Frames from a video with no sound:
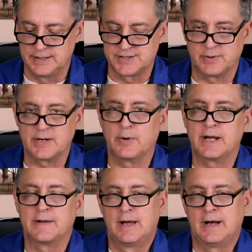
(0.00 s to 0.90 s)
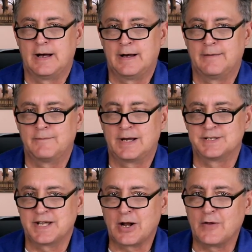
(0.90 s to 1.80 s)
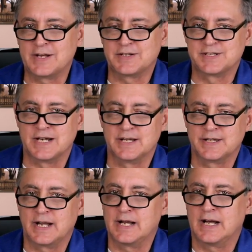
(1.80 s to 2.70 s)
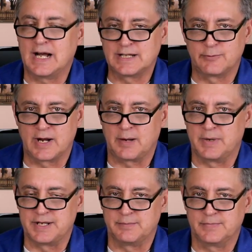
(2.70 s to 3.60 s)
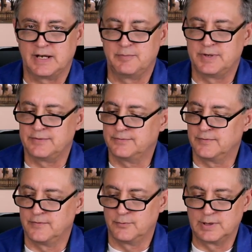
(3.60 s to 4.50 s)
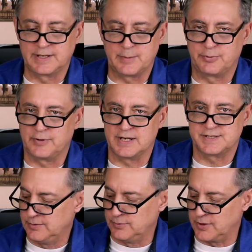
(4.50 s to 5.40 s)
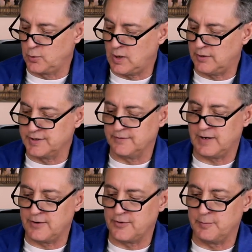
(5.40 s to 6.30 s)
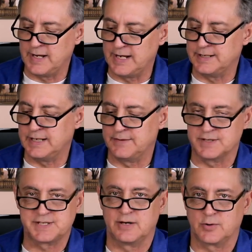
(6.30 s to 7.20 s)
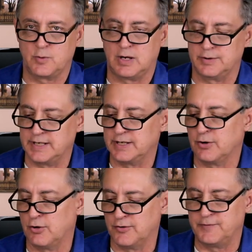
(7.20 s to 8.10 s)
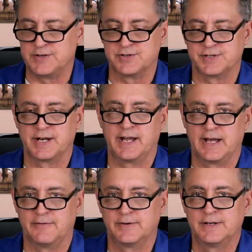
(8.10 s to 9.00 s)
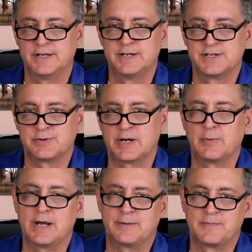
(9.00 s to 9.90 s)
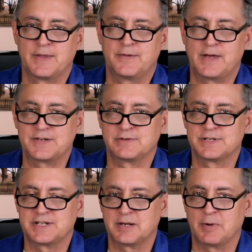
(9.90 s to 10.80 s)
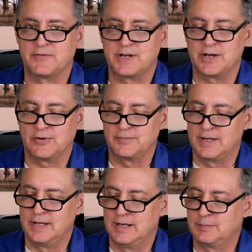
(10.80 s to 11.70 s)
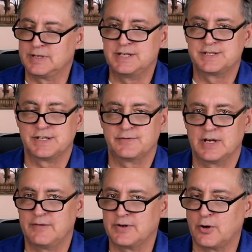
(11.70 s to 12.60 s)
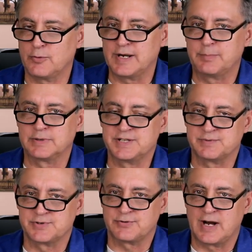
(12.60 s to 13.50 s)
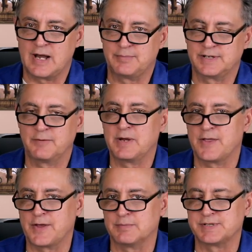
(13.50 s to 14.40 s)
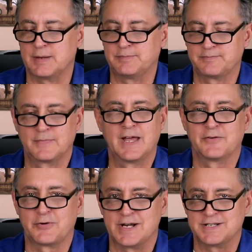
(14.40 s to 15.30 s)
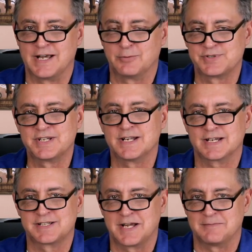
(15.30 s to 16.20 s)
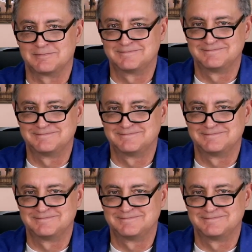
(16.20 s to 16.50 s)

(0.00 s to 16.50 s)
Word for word: So anyway, uh, I said all that to say that I highly recommend them. I've been really impressed with the quality of how they're made and the sound quality and all the features that I have. So anyway, thanks for listening to my video. Please, if you haven't already, please subscribe and give me a thumbs up. Have a great day. We'll see you next time.